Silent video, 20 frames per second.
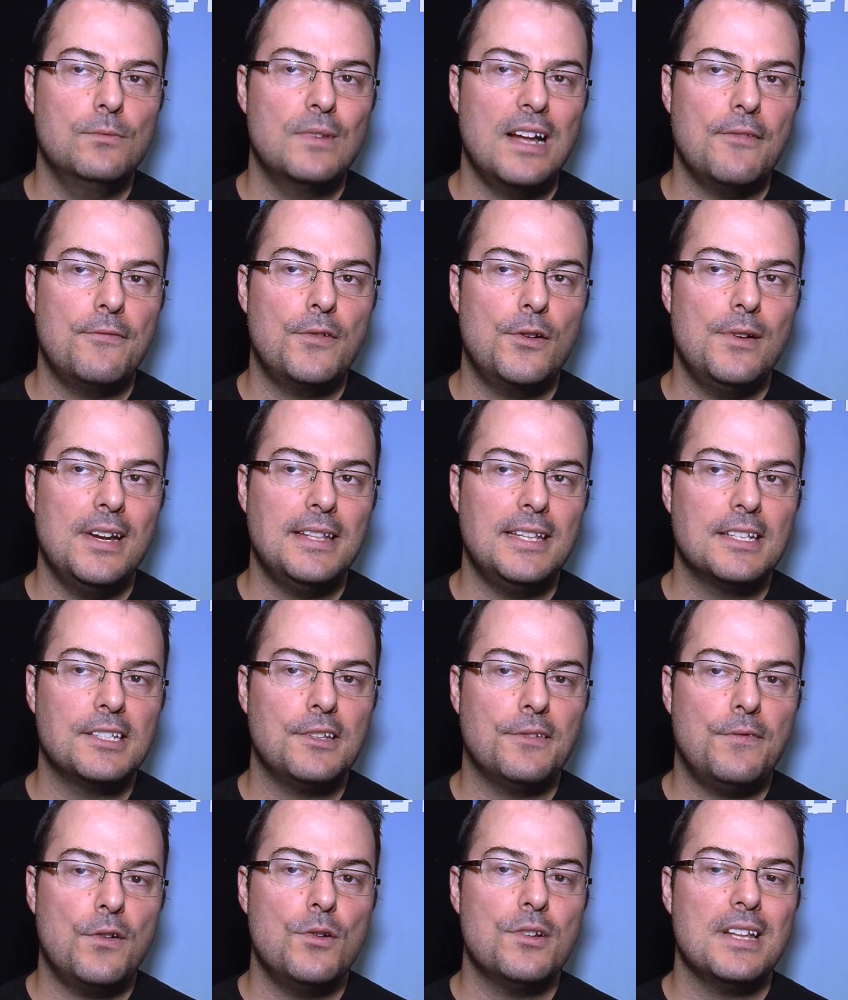went for it is
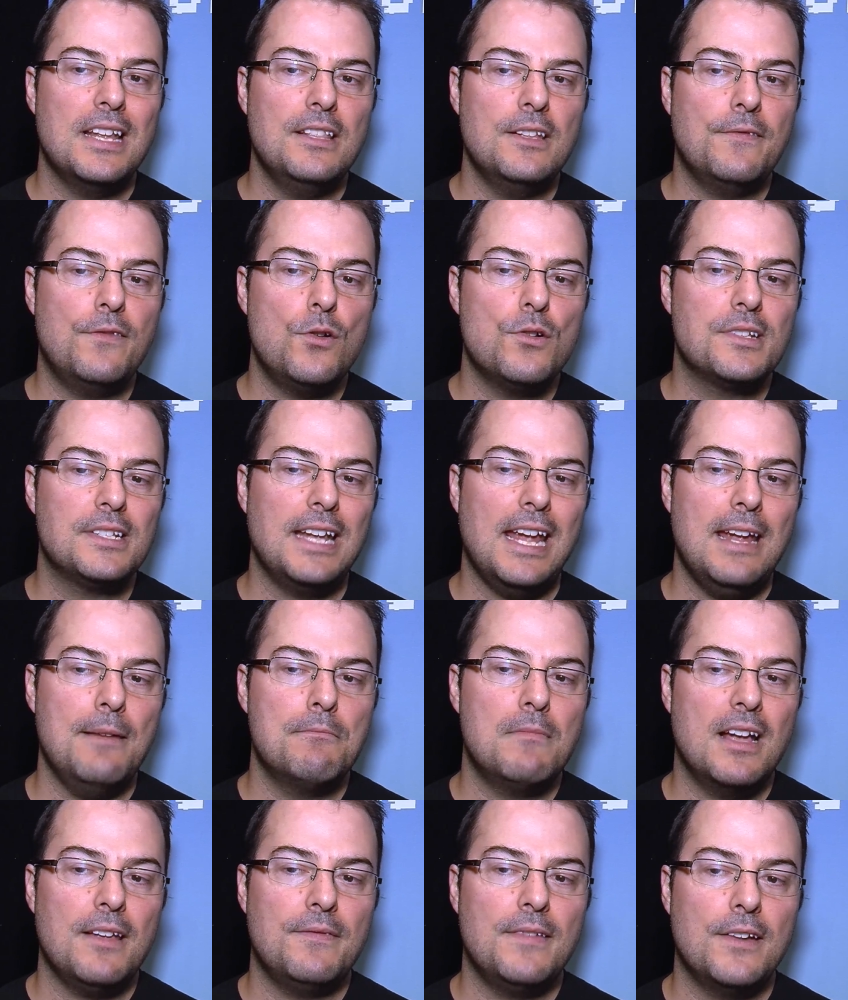in the first game,
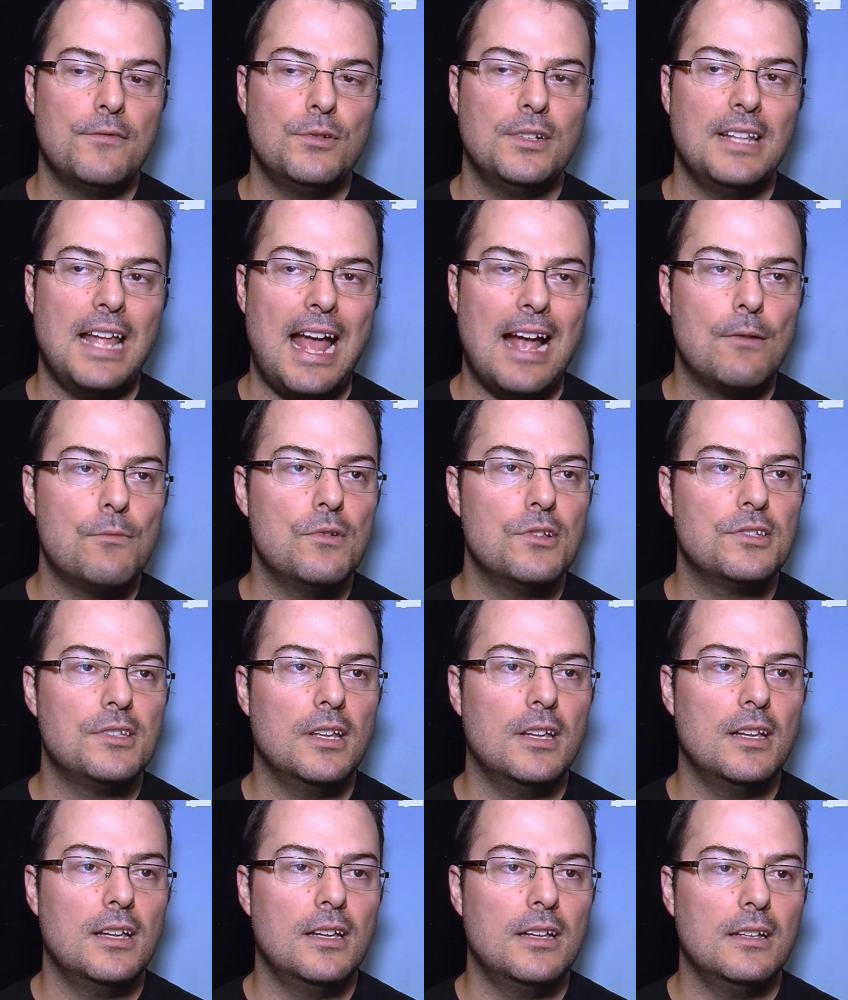my favorite hack was
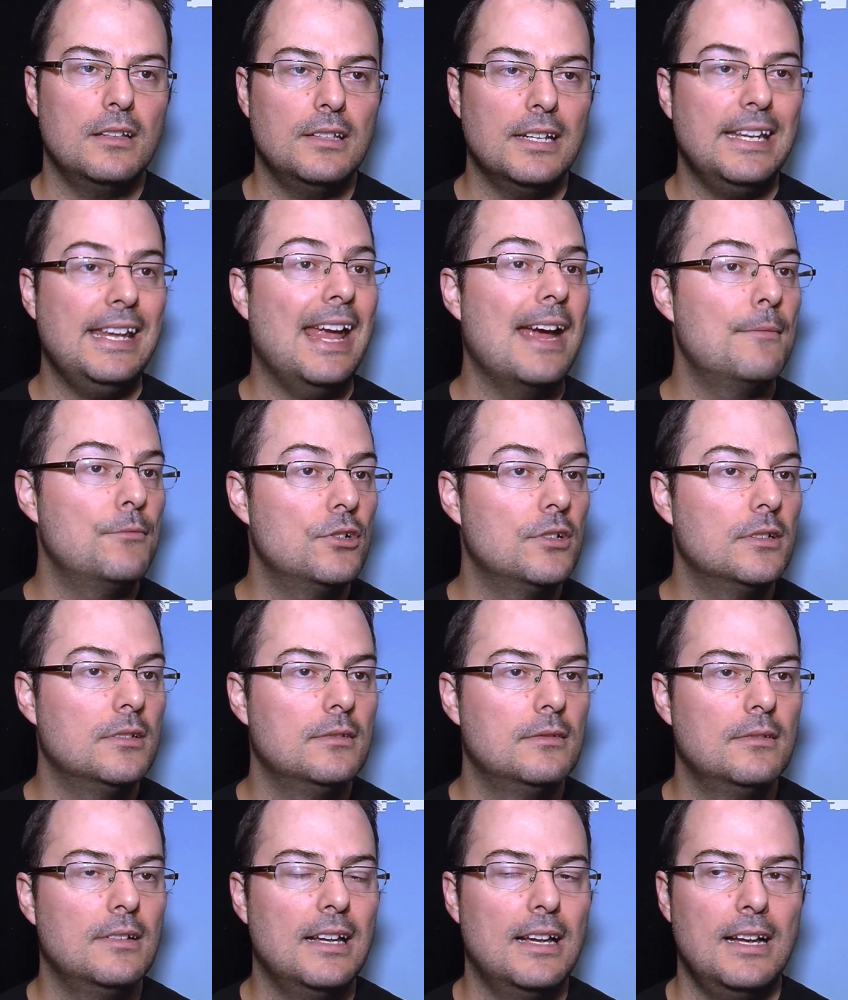the camera.
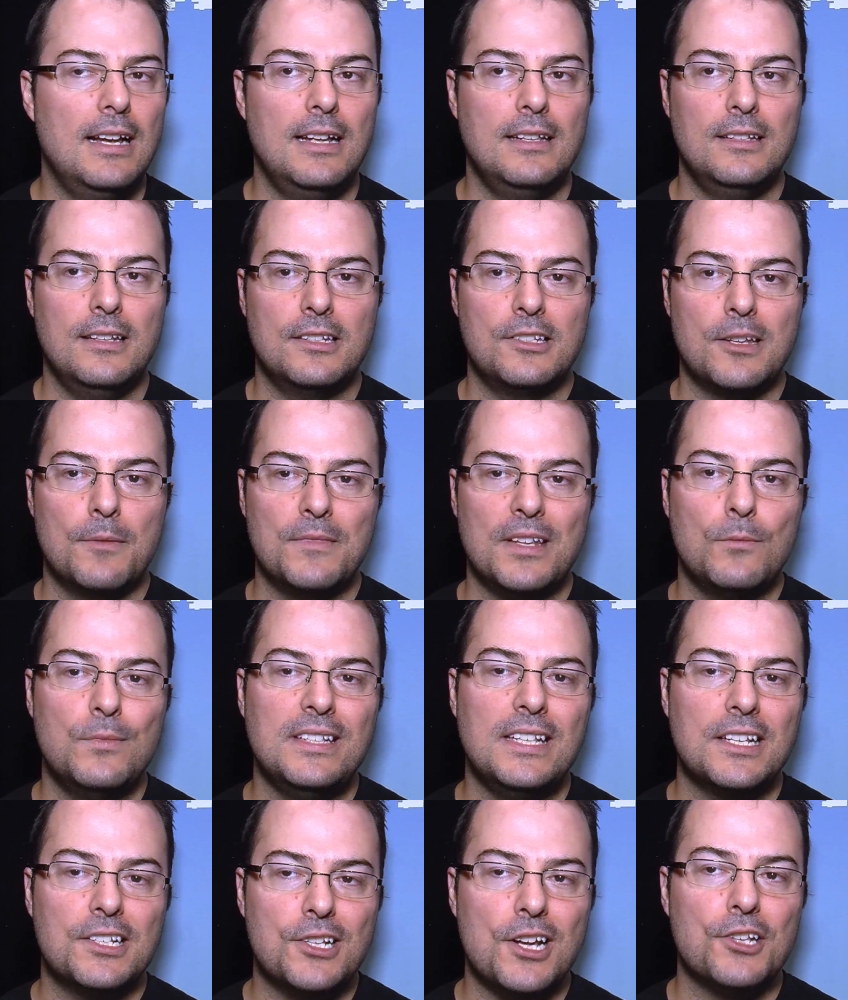And it's something we
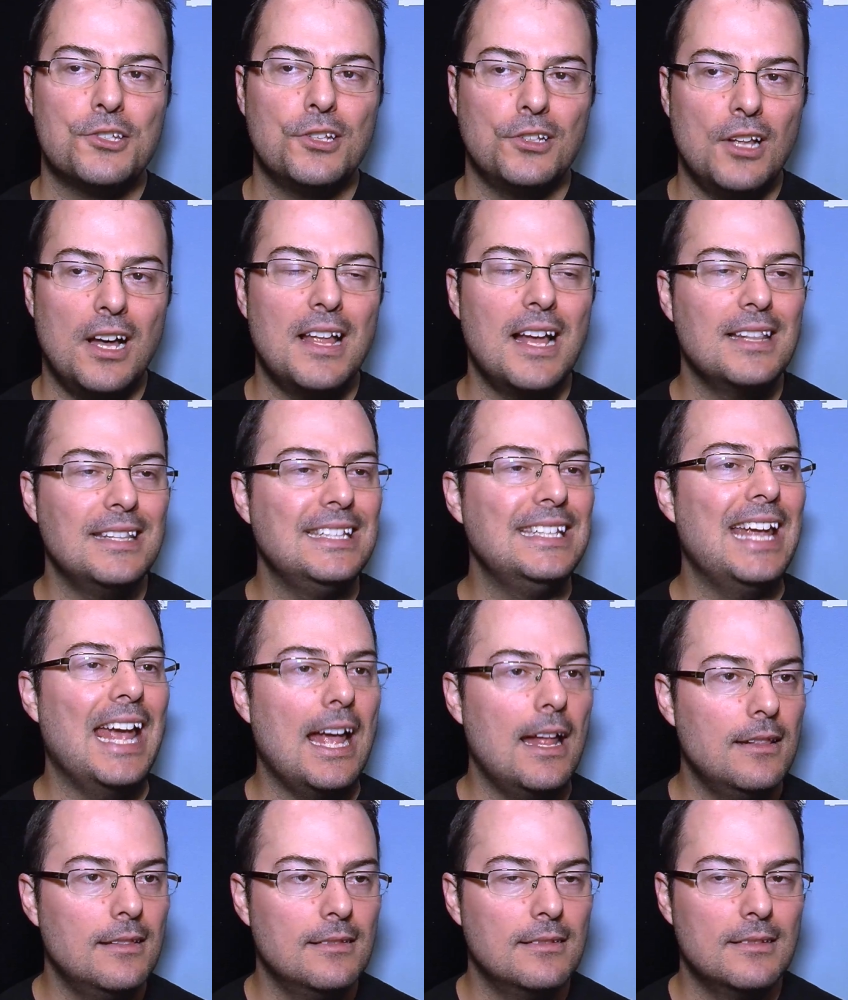discussed a lot at the
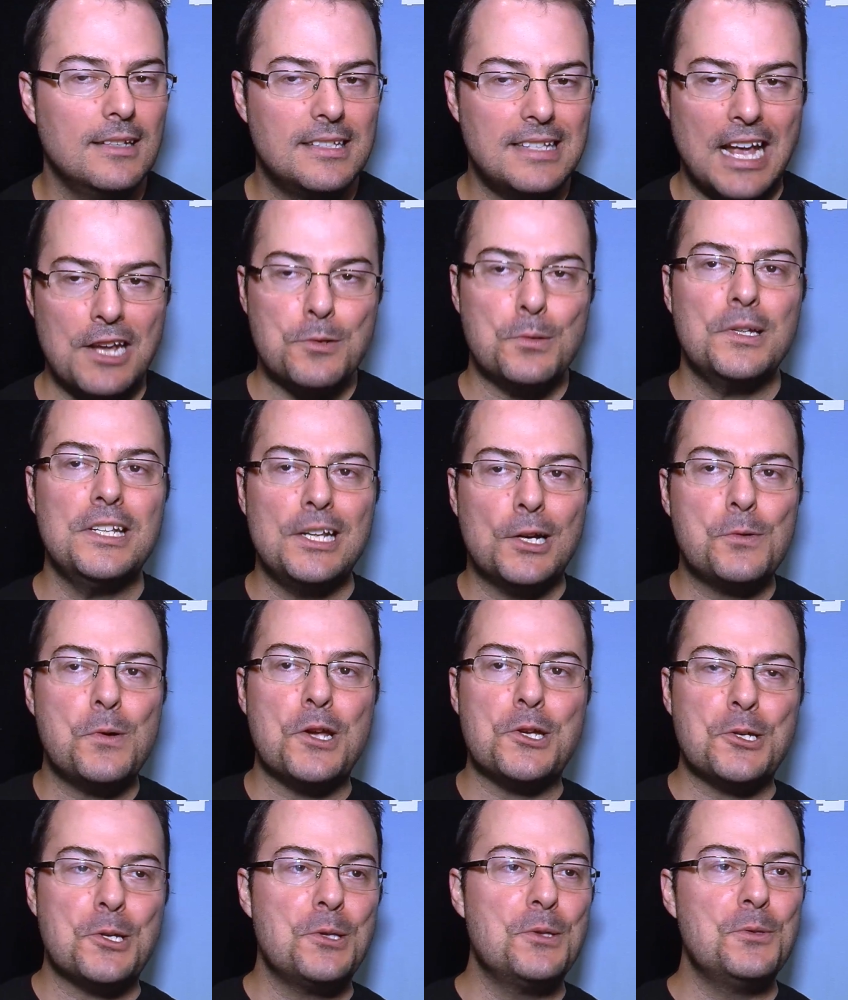end. It's actually a
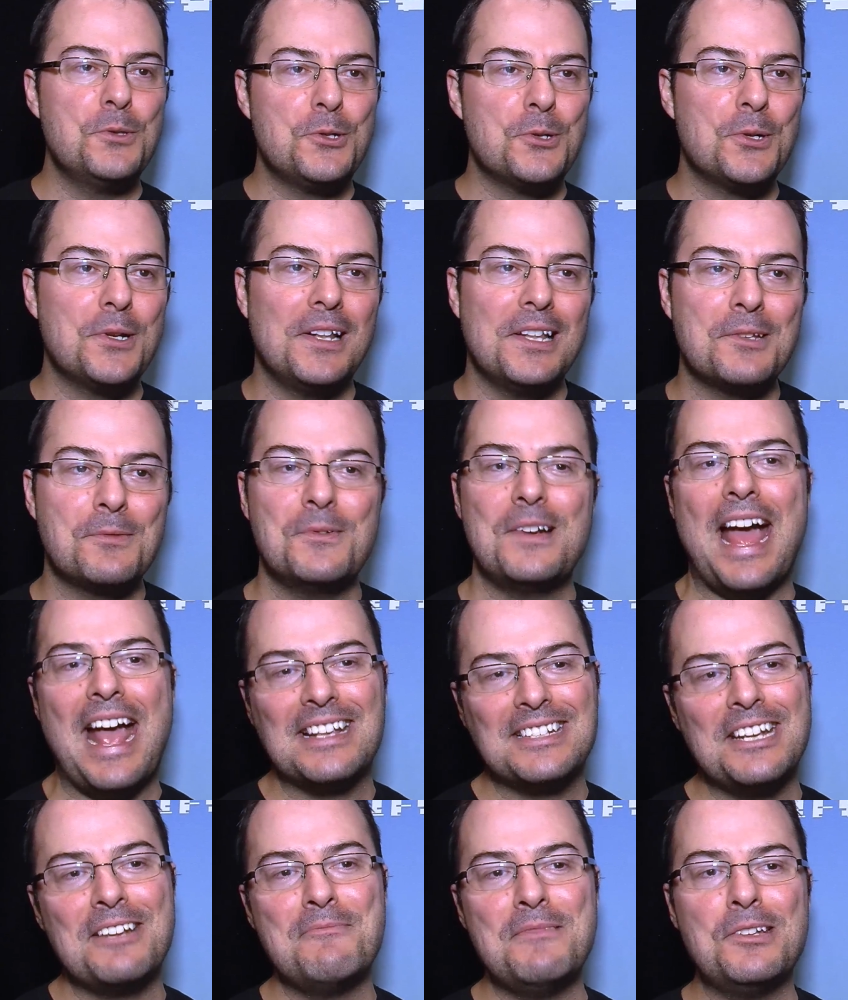question journalists were
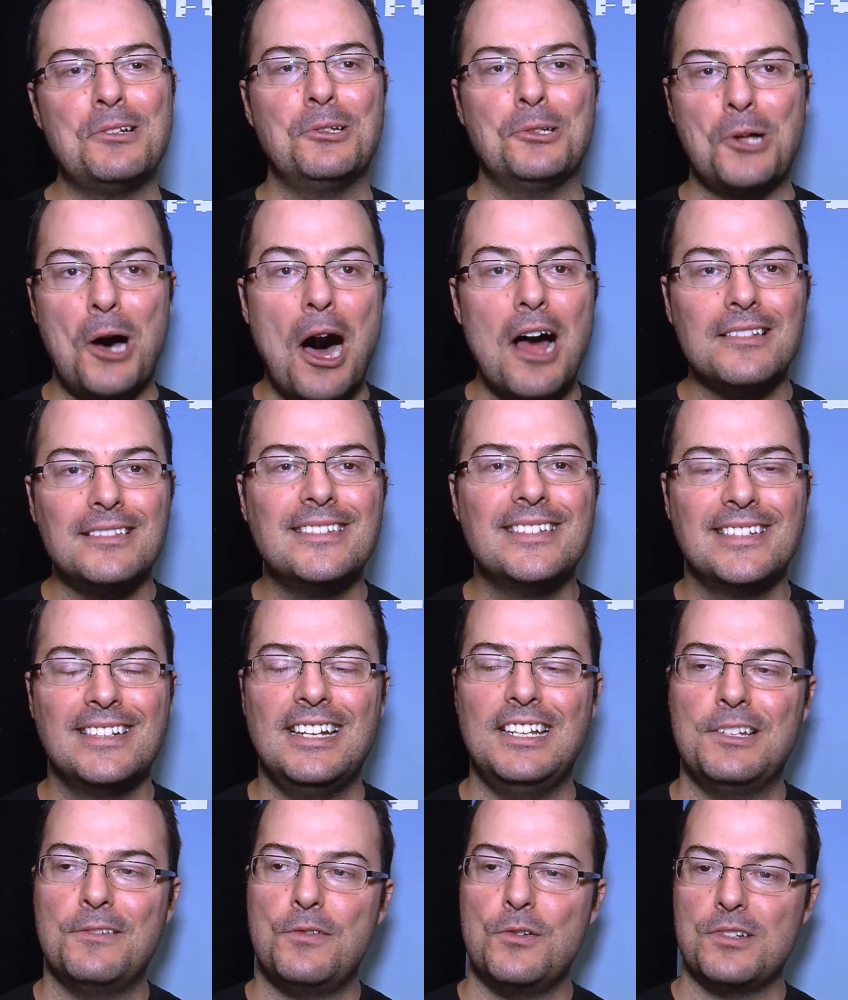asking me a lot
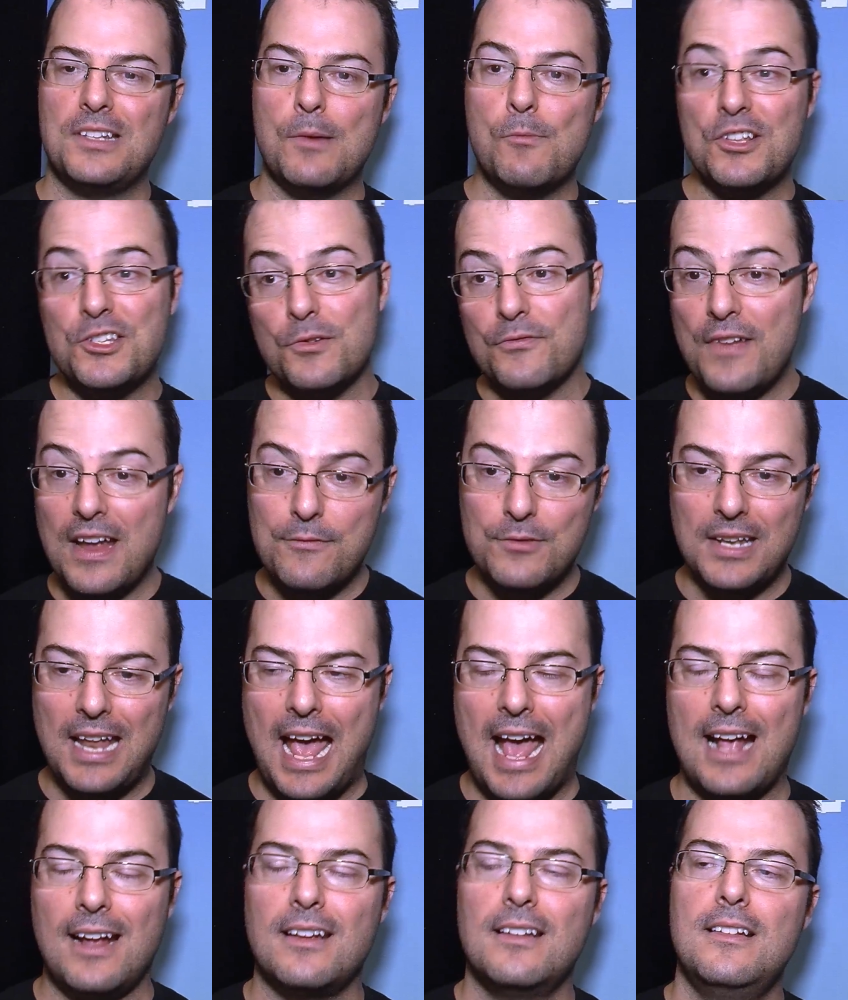in the first game. What's your favorite
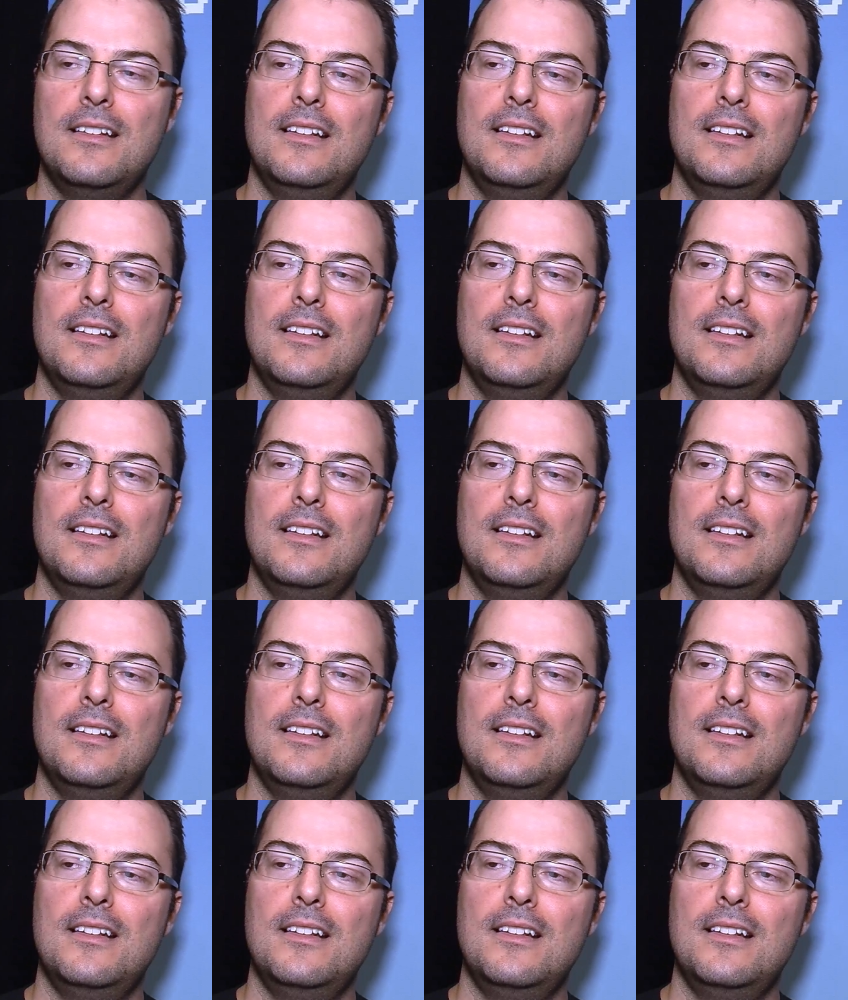hack?